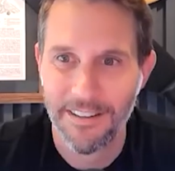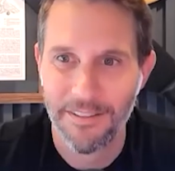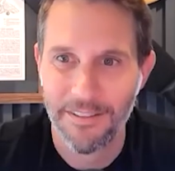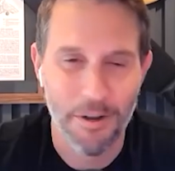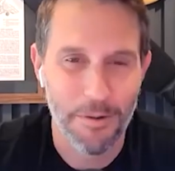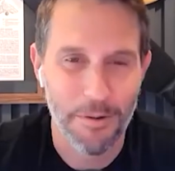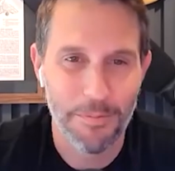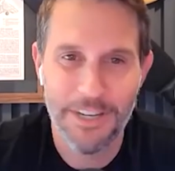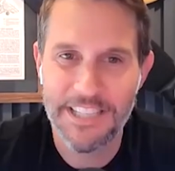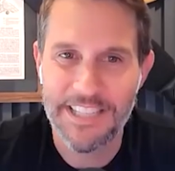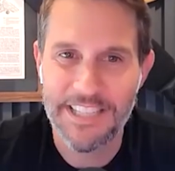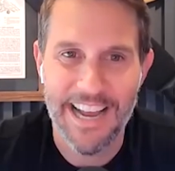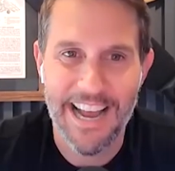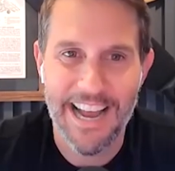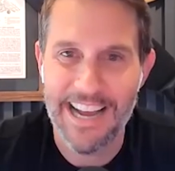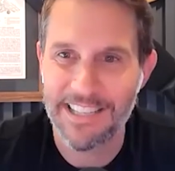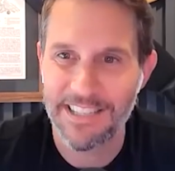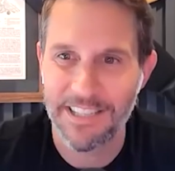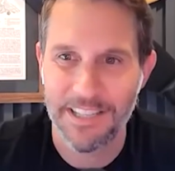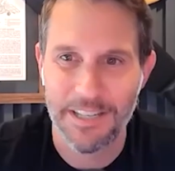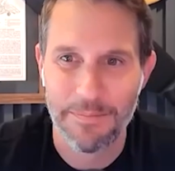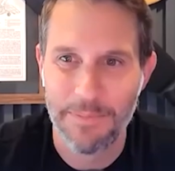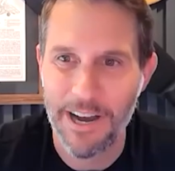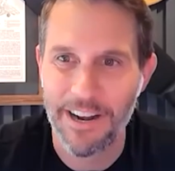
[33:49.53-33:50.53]
nobody's
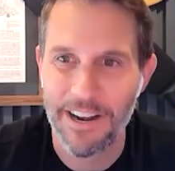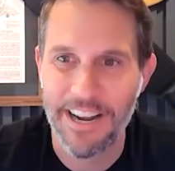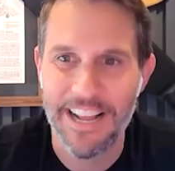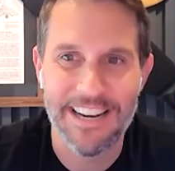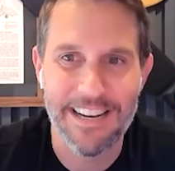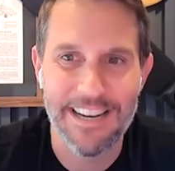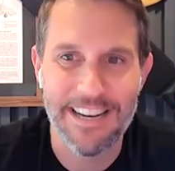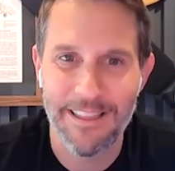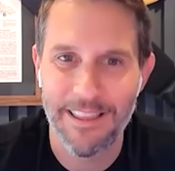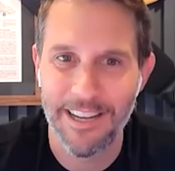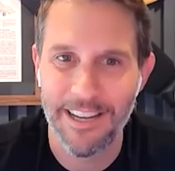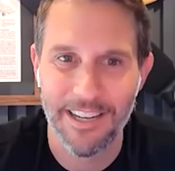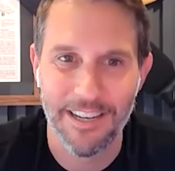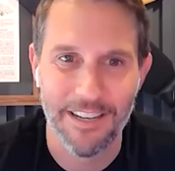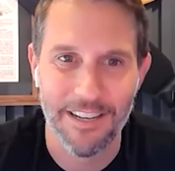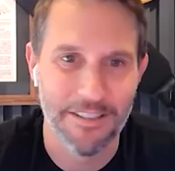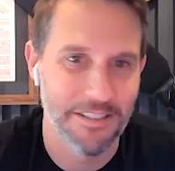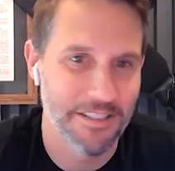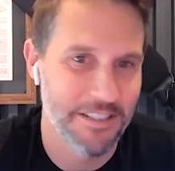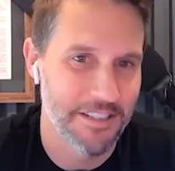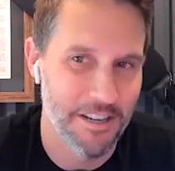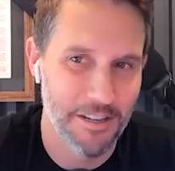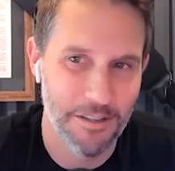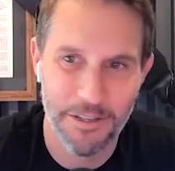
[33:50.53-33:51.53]
asking about anything
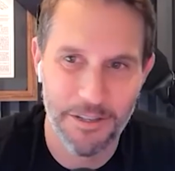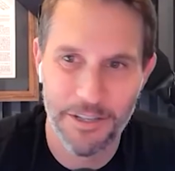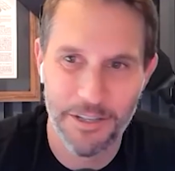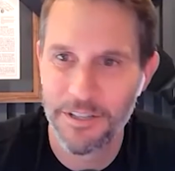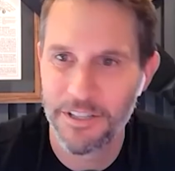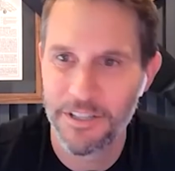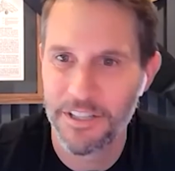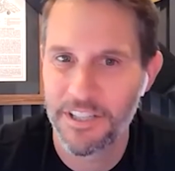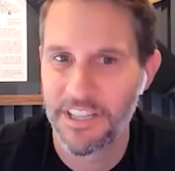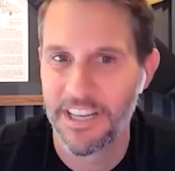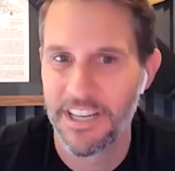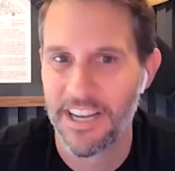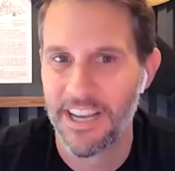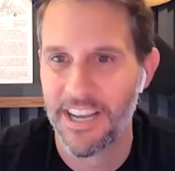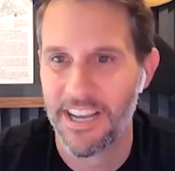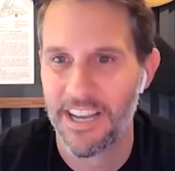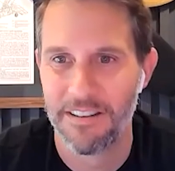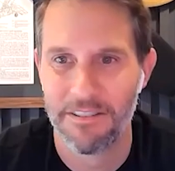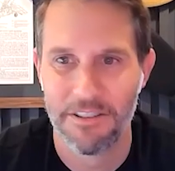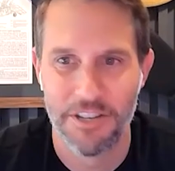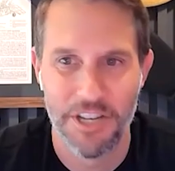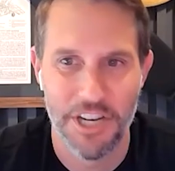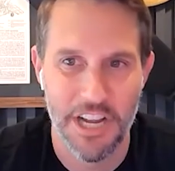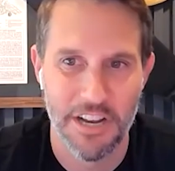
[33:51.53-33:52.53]
else color your
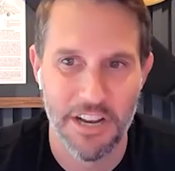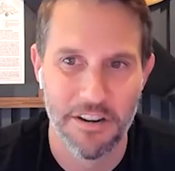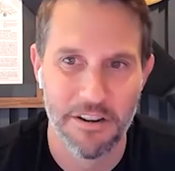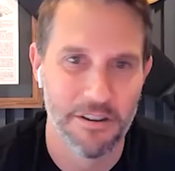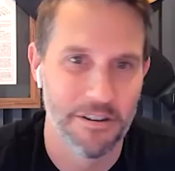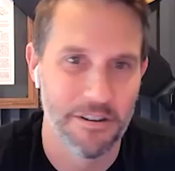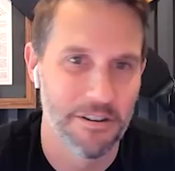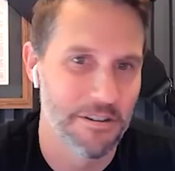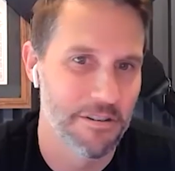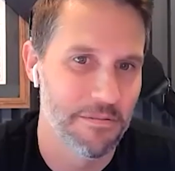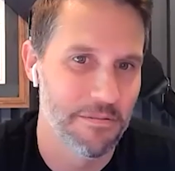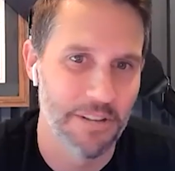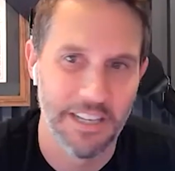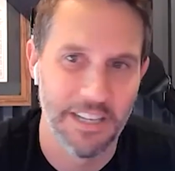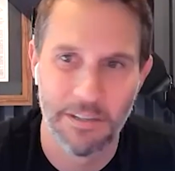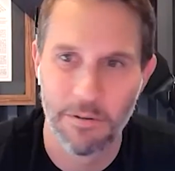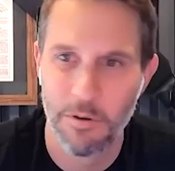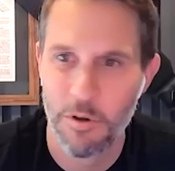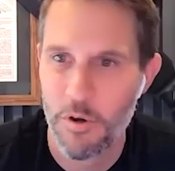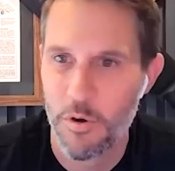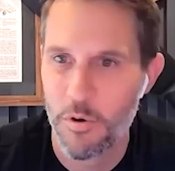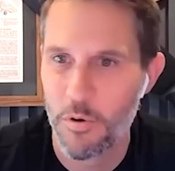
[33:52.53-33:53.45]
skin gender like yep.